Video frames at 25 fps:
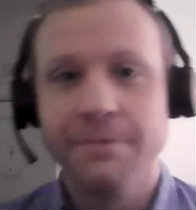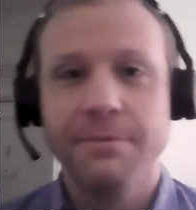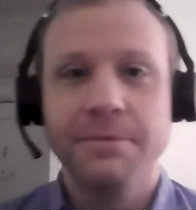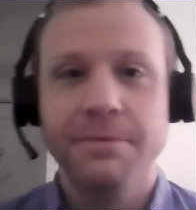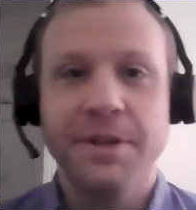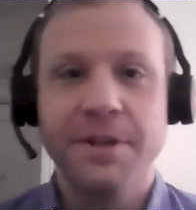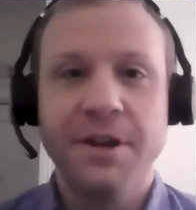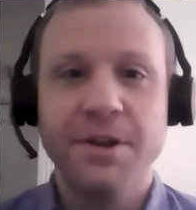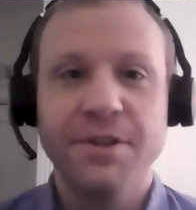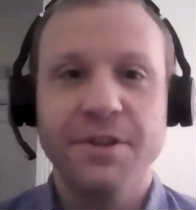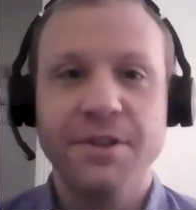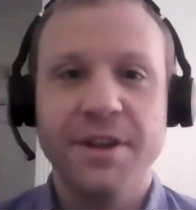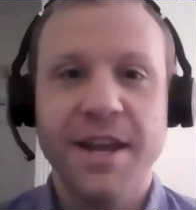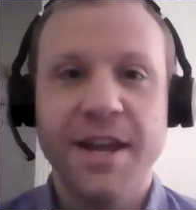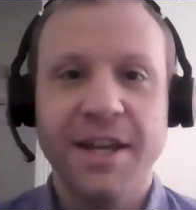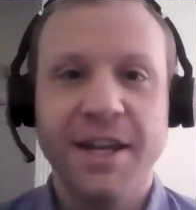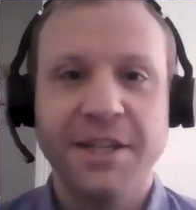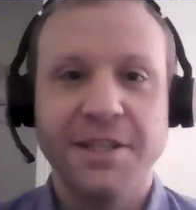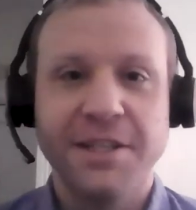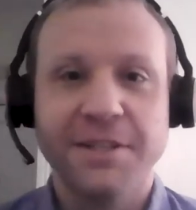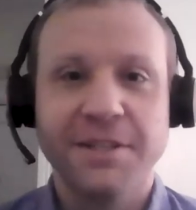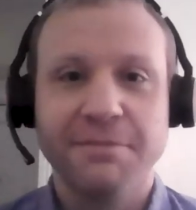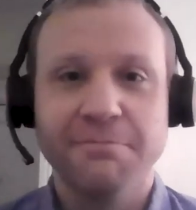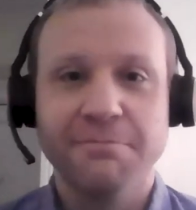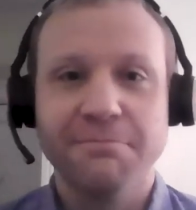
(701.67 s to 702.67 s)
you know, the
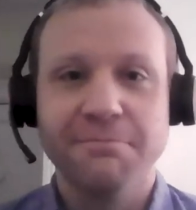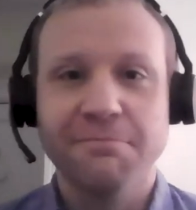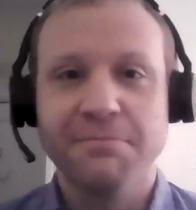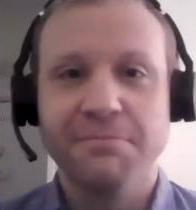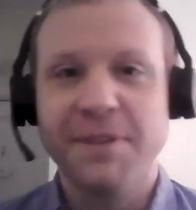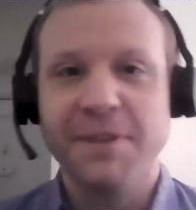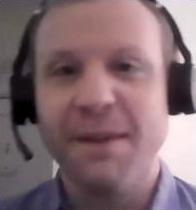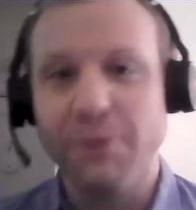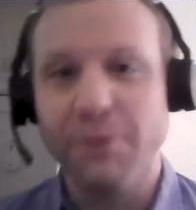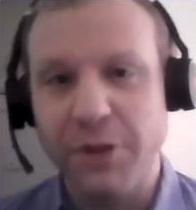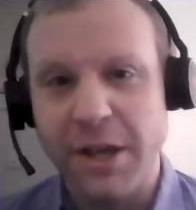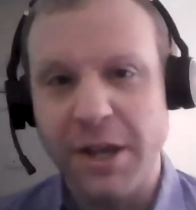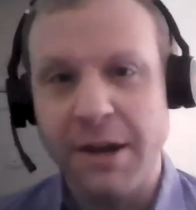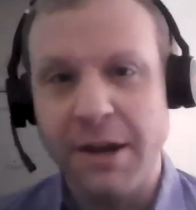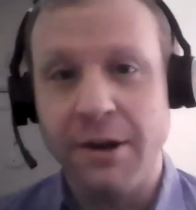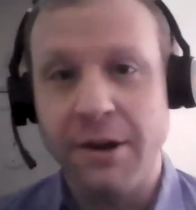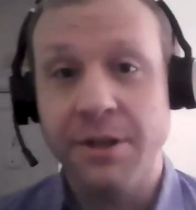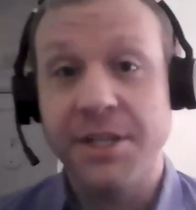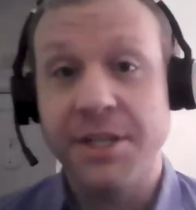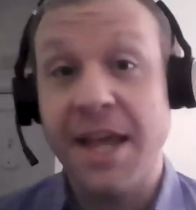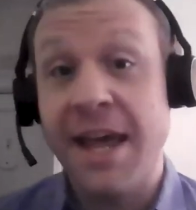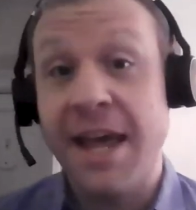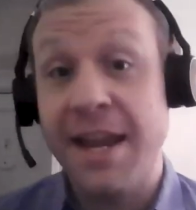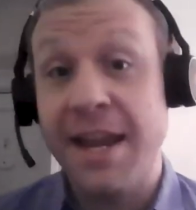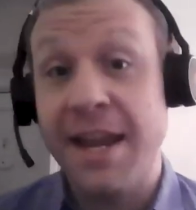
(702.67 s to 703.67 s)
next several
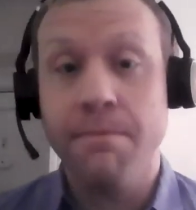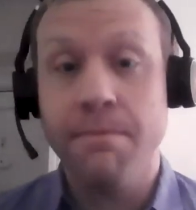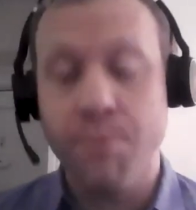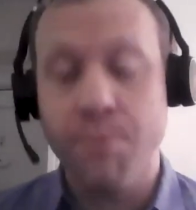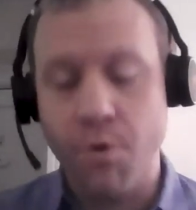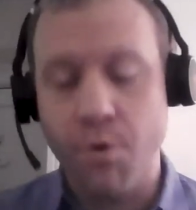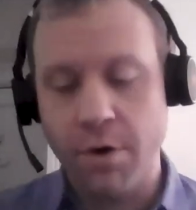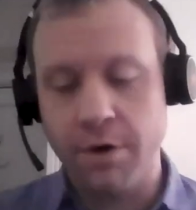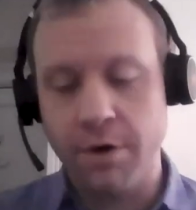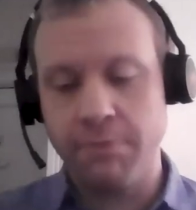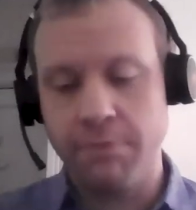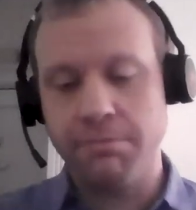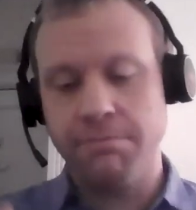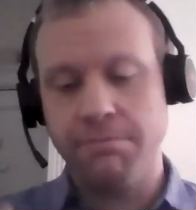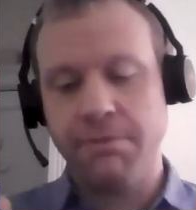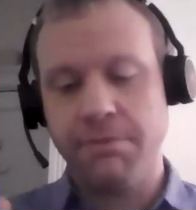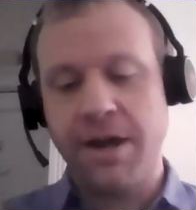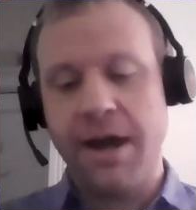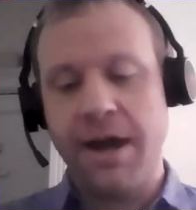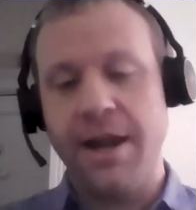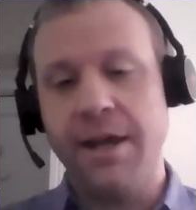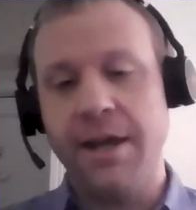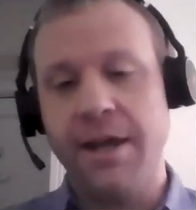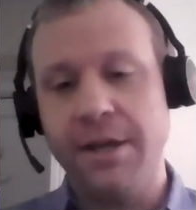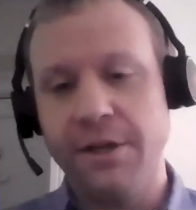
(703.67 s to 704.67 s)
years and more
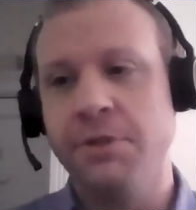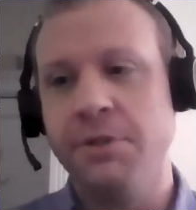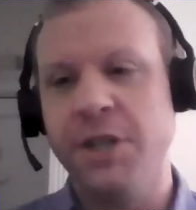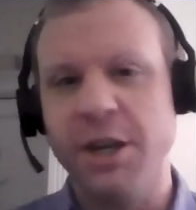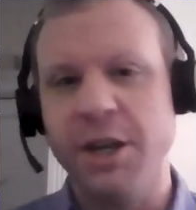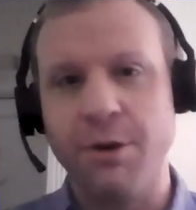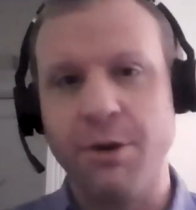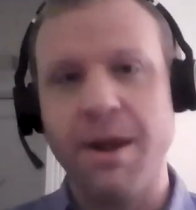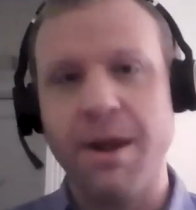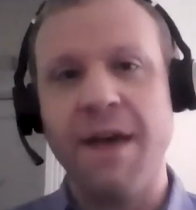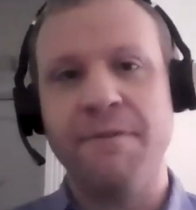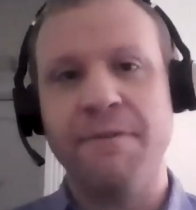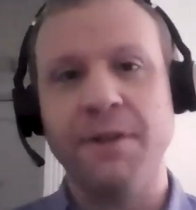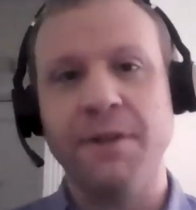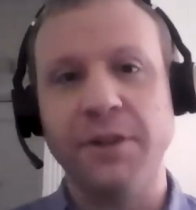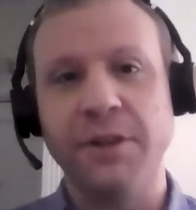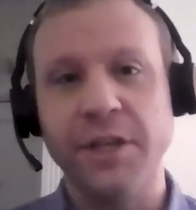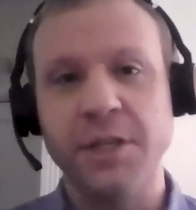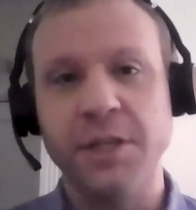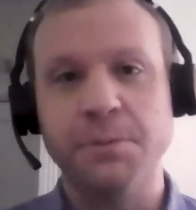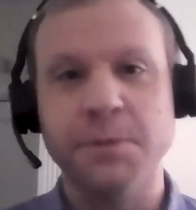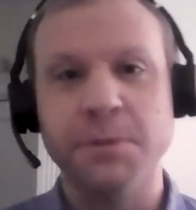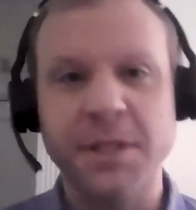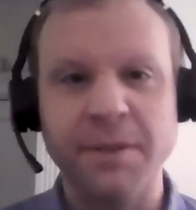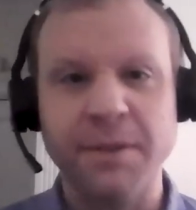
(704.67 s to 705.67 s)
kind of geographically,
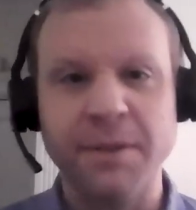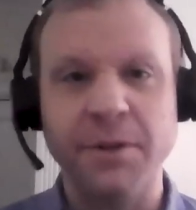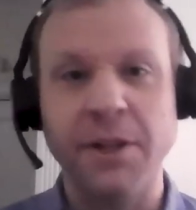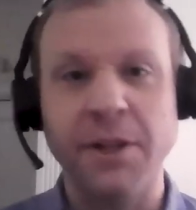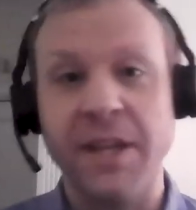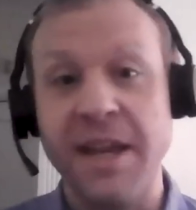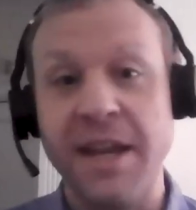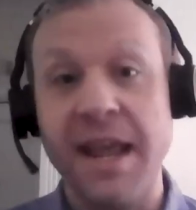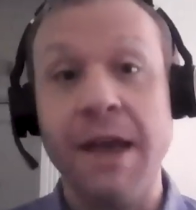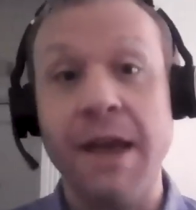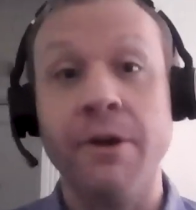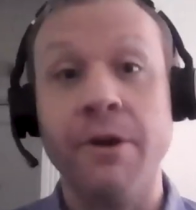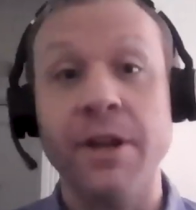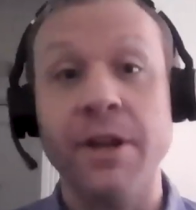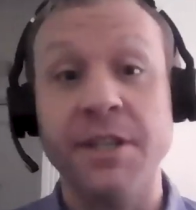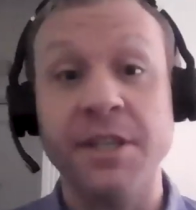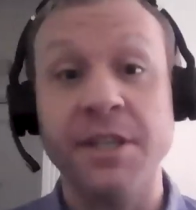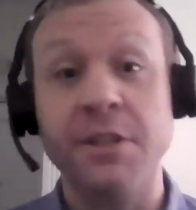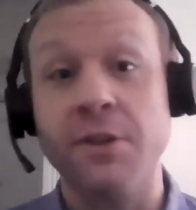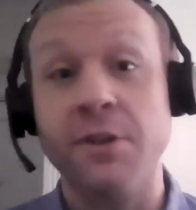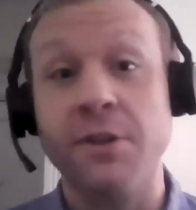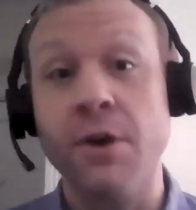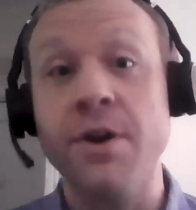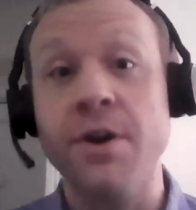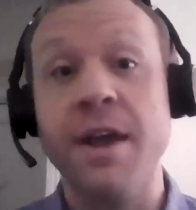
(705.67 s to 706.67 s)
specifically in areas
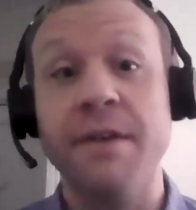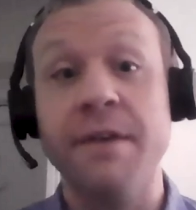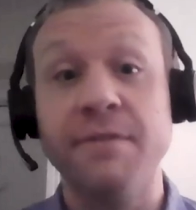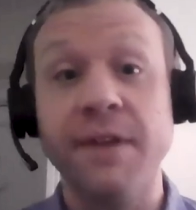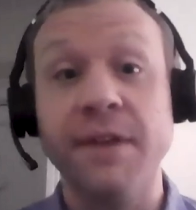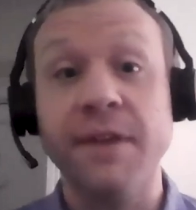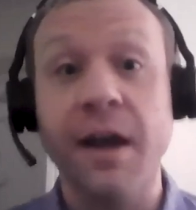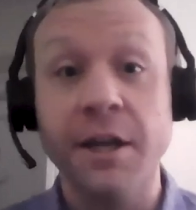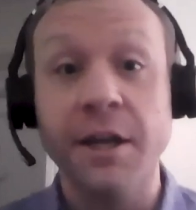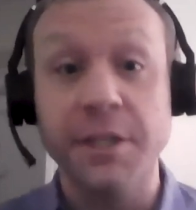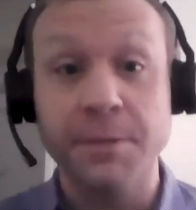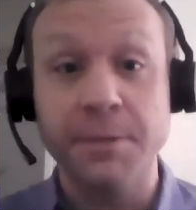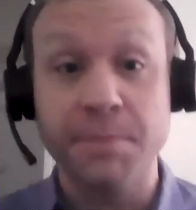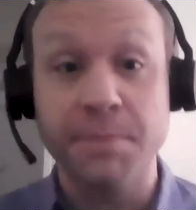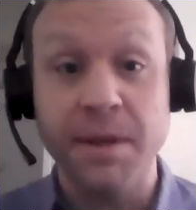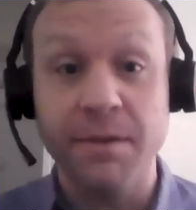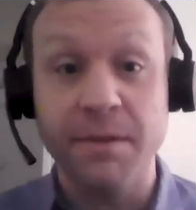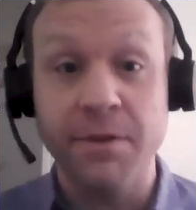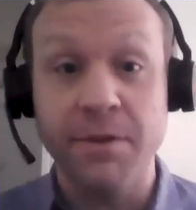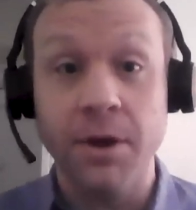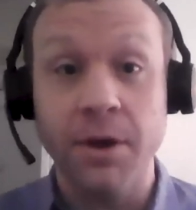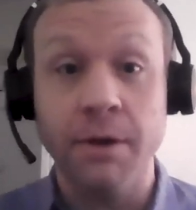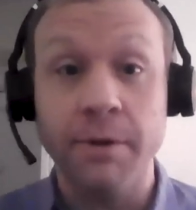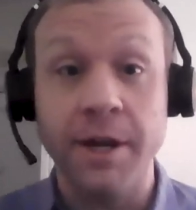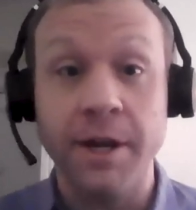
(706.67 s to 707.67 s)
that don't have tons of
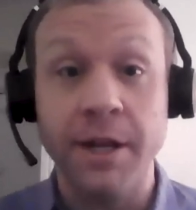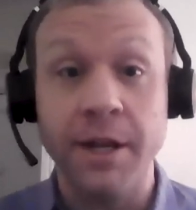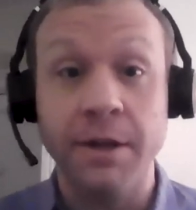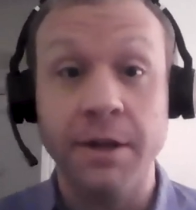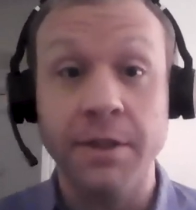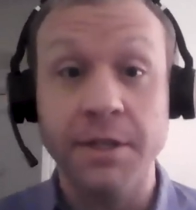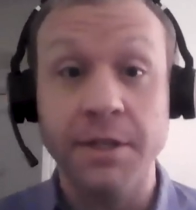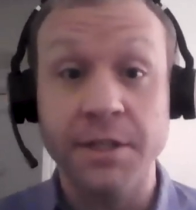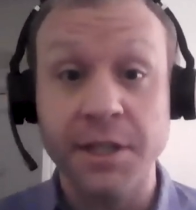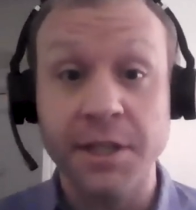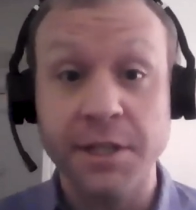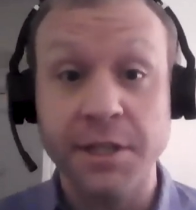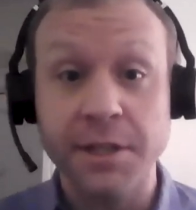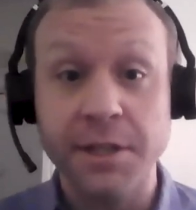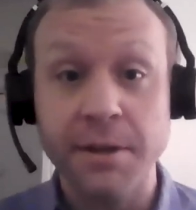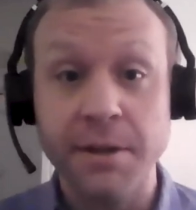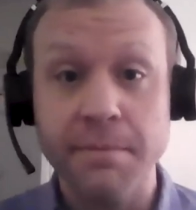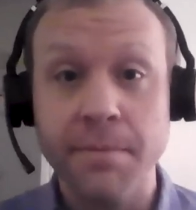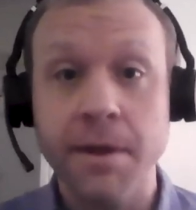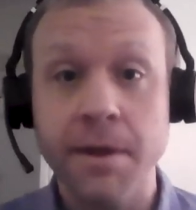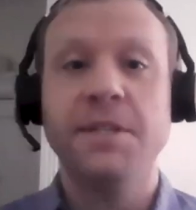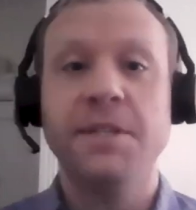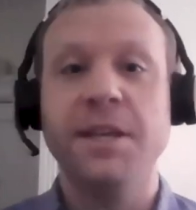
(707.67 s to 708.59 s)
PV already on the system,